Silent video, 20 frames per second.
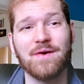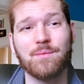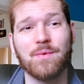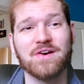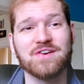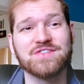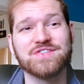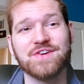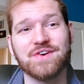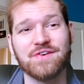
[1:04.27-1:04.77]
where
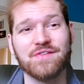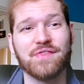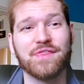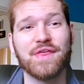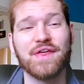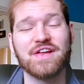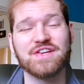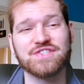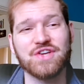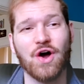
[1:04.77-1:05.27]
certain
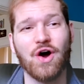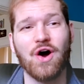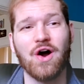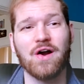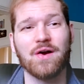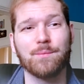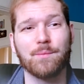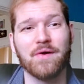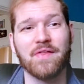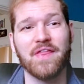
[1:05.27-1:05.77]
things are
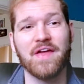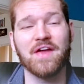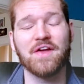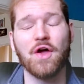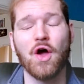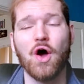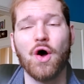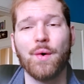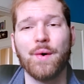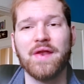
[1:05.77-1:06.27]
and where they
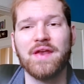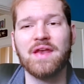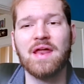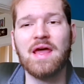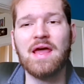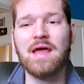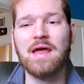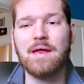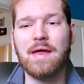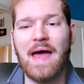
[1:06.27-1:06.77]
go. And
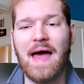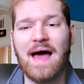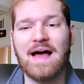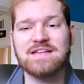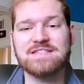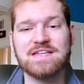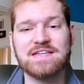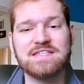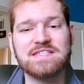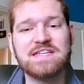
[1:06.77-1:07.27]
as
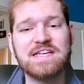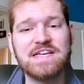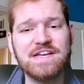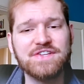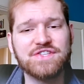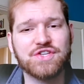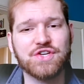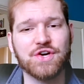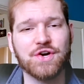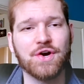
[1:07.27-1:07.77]
a
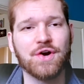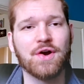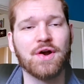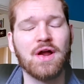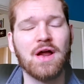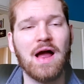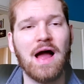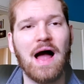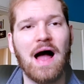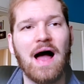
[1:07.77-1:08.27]
teacher,
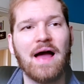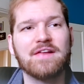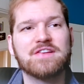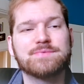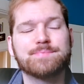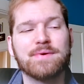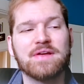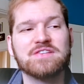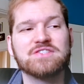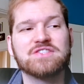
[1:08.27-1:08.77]
I
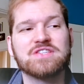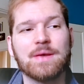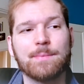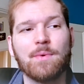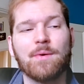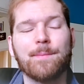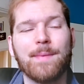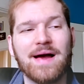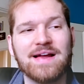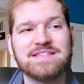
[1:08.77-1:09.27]
spend some of
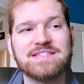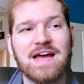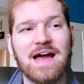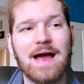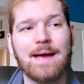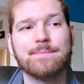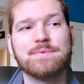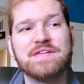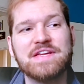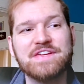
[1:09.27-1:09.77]
my
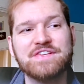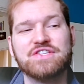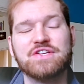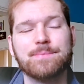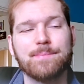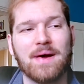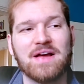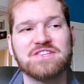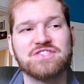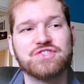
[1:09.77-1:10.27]
time teaching
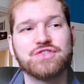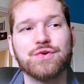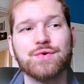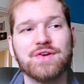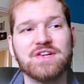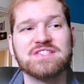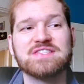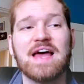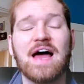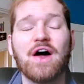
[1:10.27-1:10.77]
my
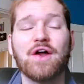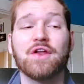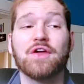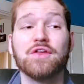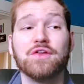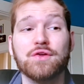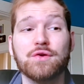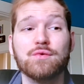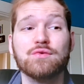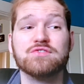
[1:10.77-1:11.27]
students how to
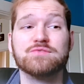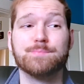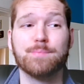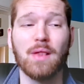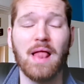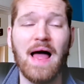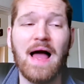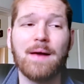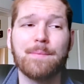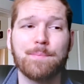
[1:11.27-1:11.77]
use
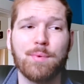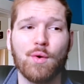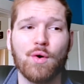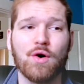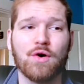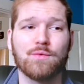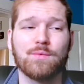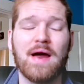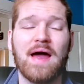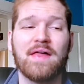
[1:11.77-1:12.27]

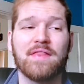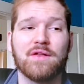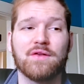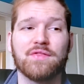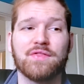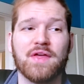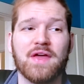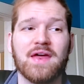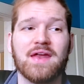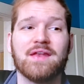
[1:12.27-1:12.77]
Blackboard rather
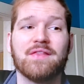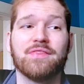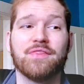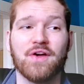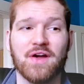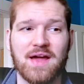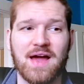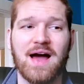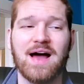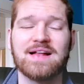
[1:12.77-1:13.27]
than the
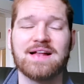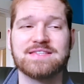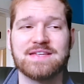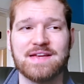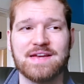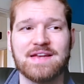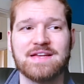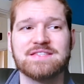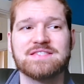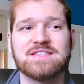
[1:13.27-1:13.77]
content
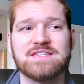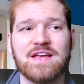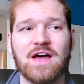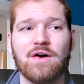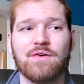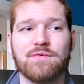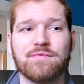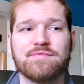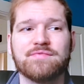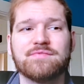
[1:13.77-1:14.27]

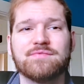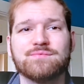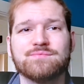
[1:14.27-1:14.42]
itself.